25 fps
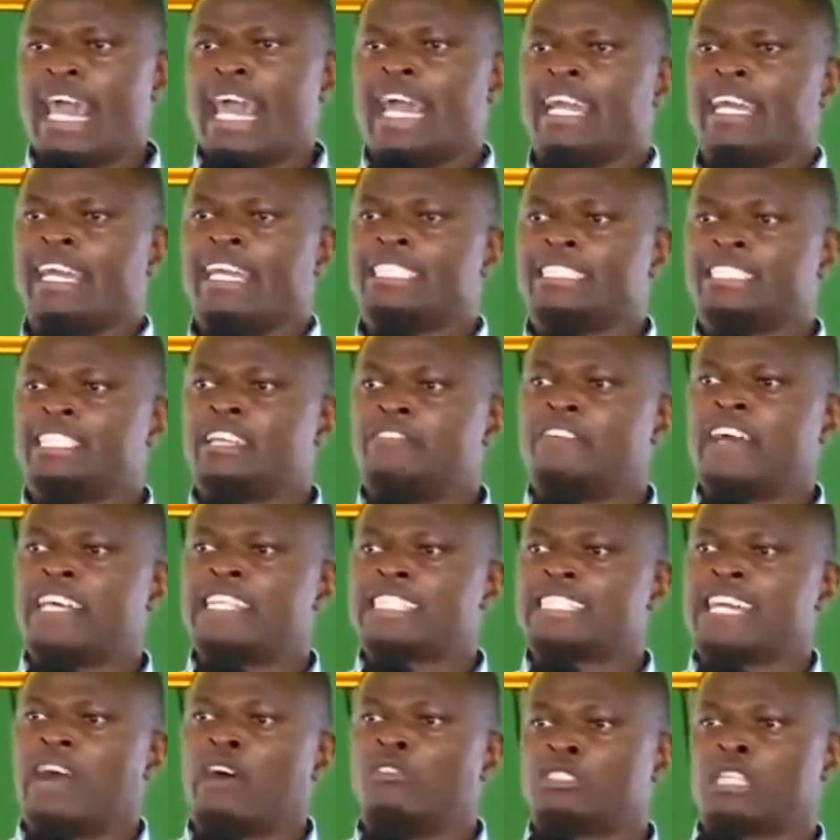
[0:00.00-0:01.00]
and his
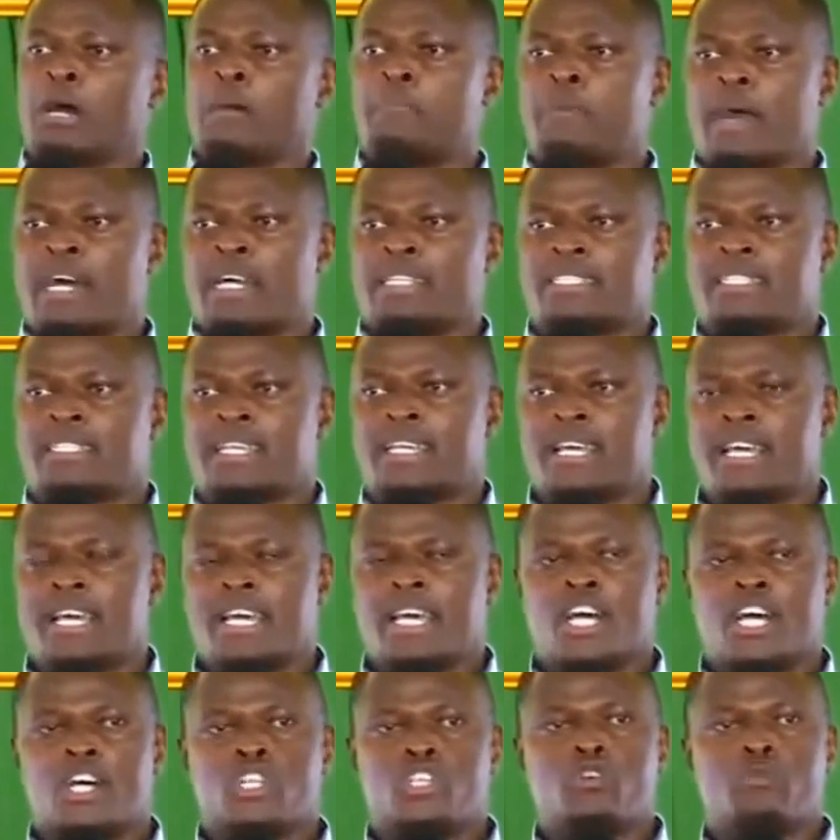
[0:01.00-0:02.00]
defense counterpart,
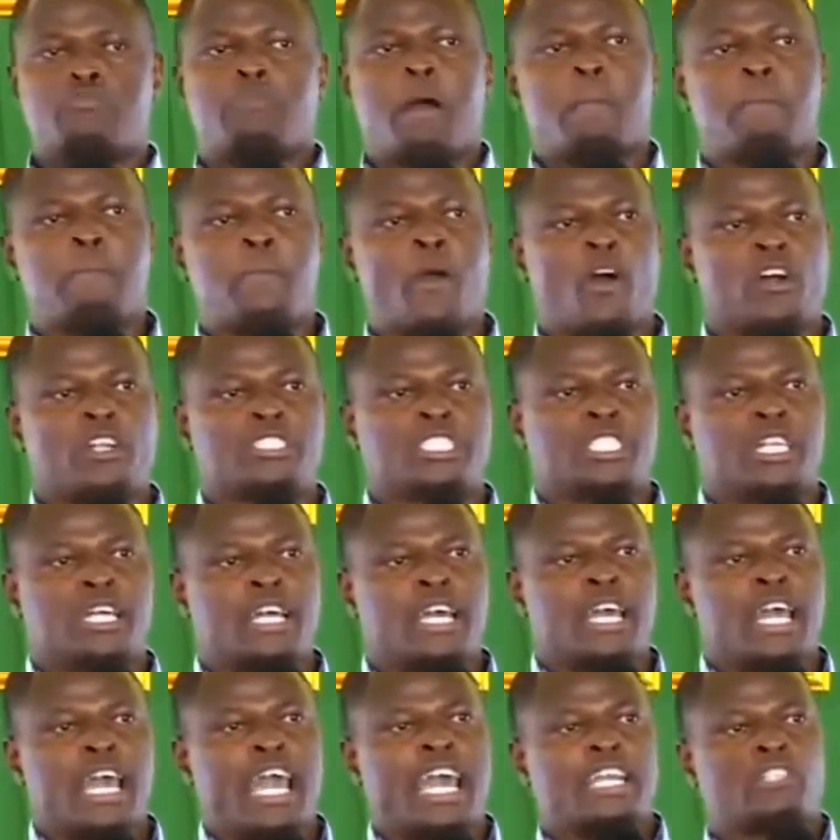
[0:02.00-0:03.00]
to purport
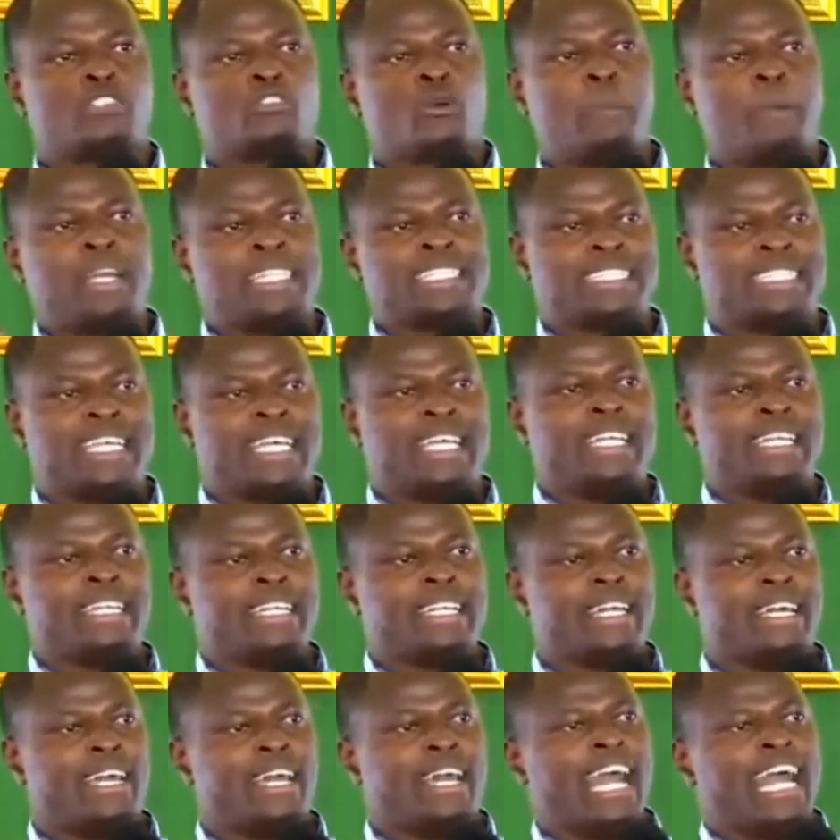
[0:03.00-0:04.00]
and to be
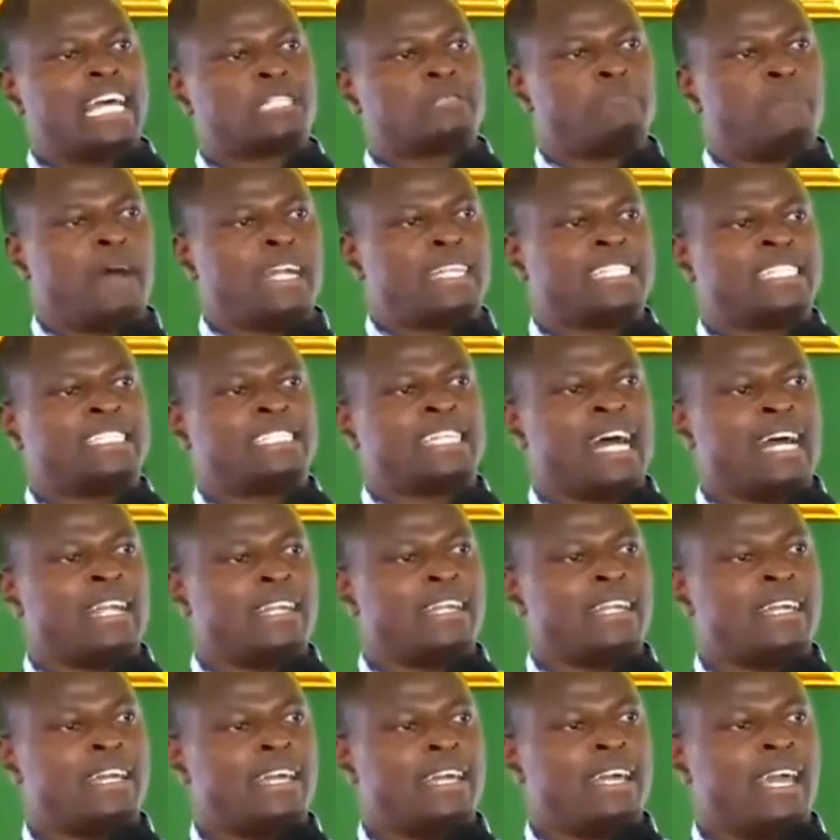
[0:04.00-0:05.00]
seen as
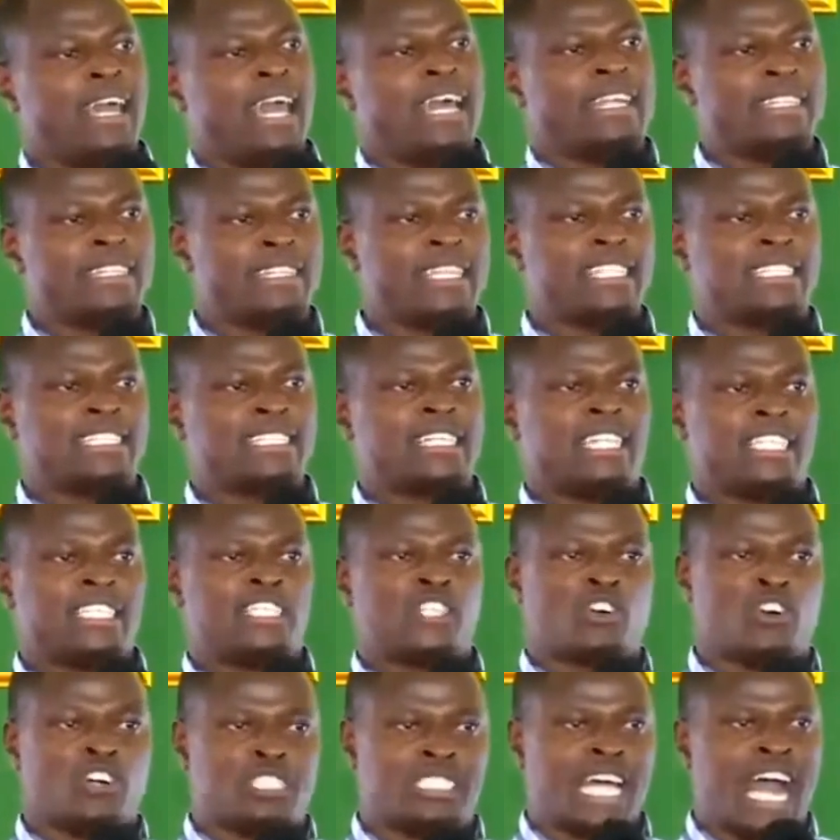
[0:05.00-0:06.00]
partisan at this
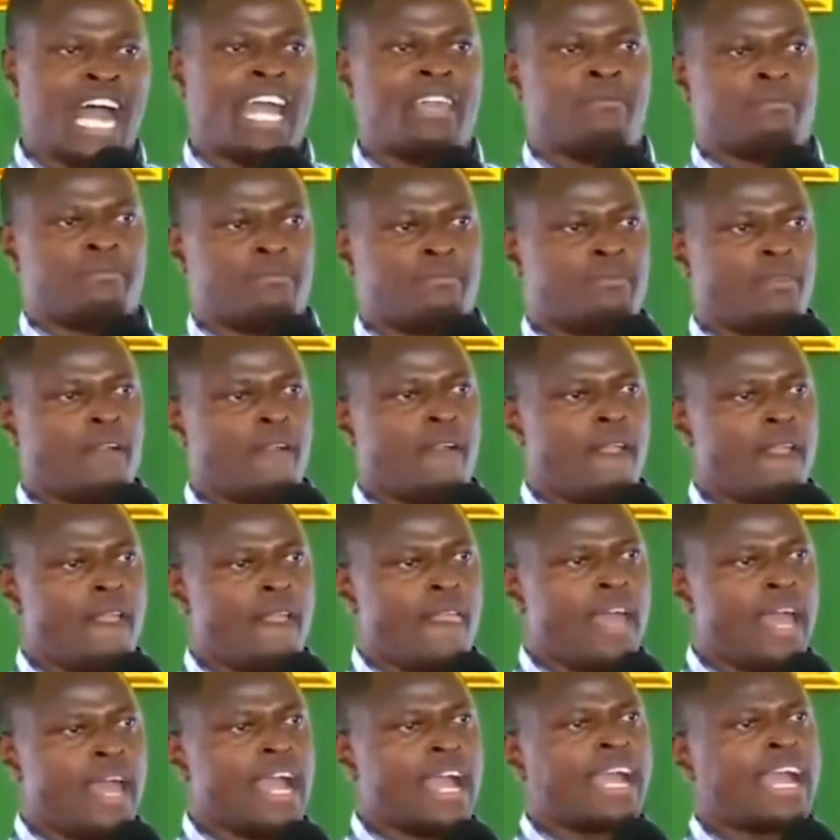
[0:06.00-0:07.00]
critical time.
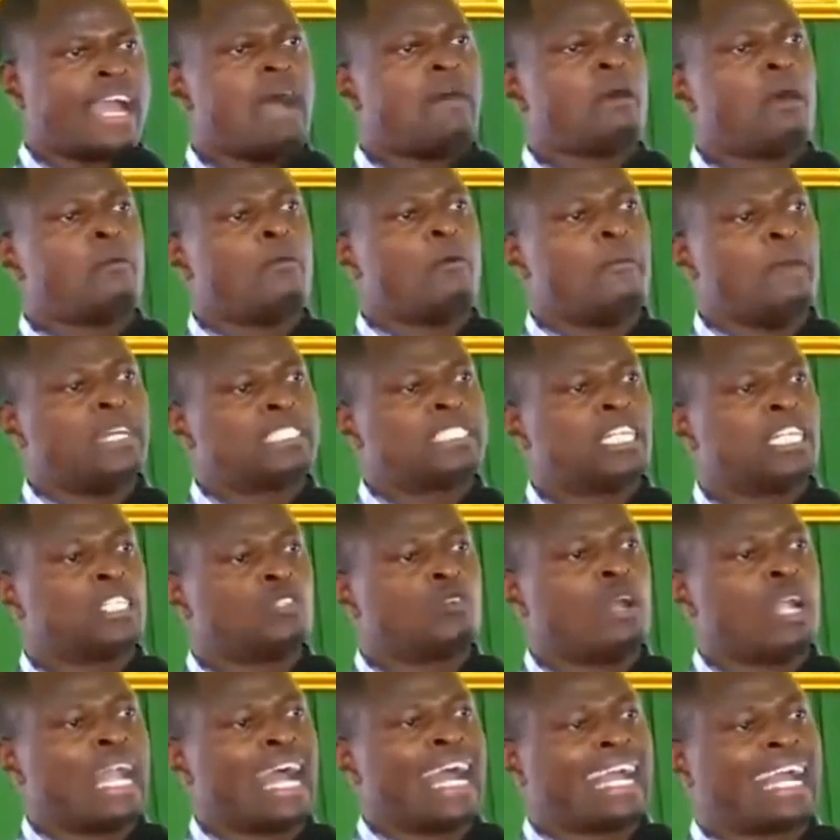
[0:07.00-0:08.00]
Kama
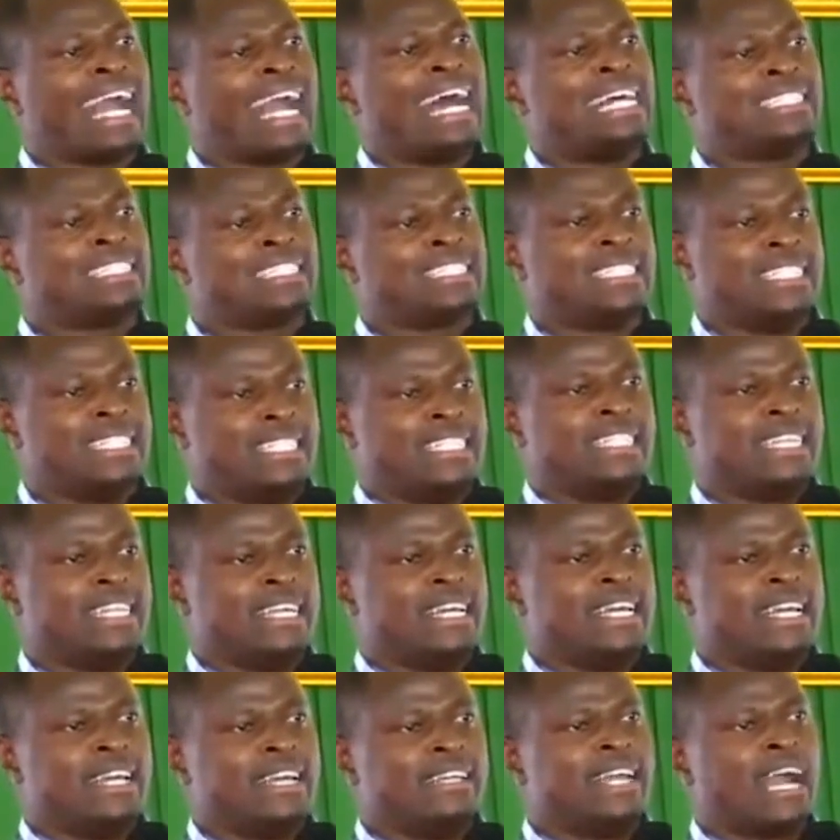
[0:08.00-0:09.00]
mumeshidwa na kazi
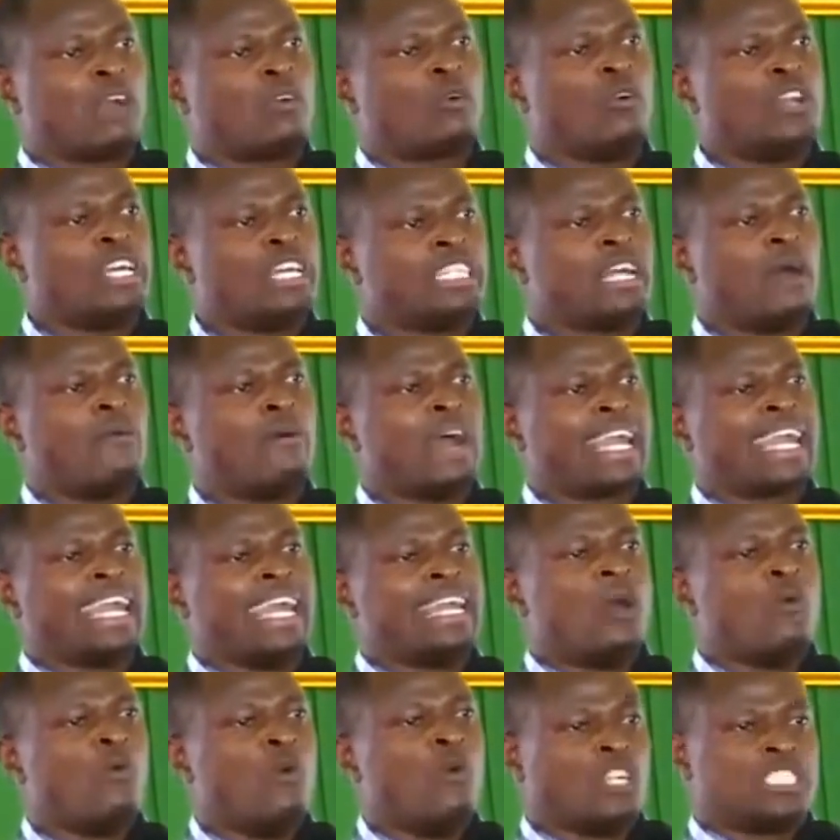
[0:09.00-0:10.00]
ya kulinda wa
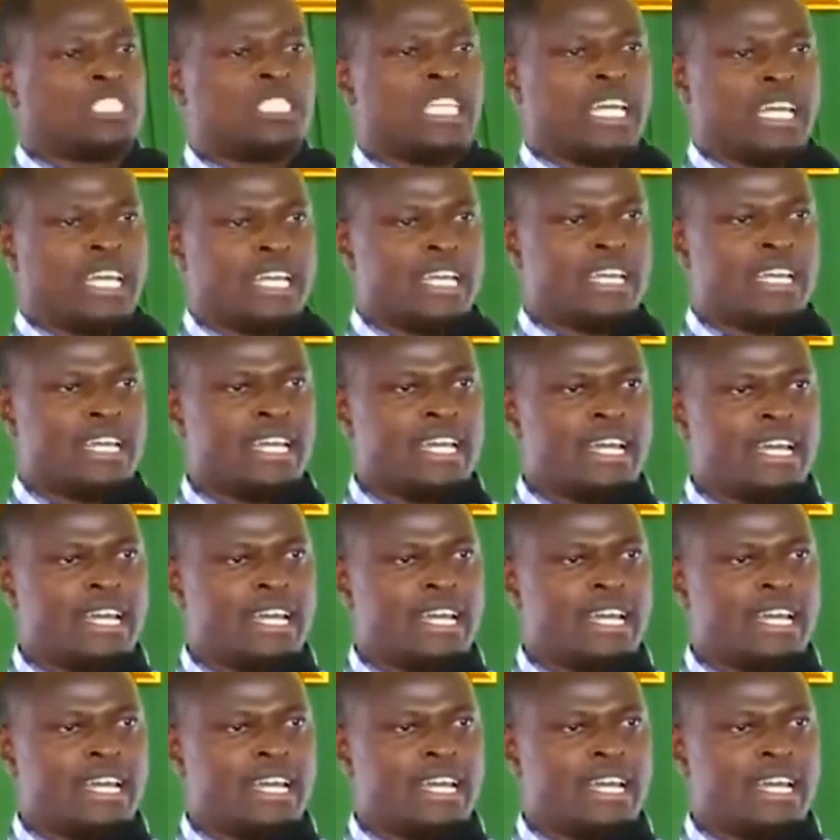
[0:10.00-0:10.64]
Kenya wote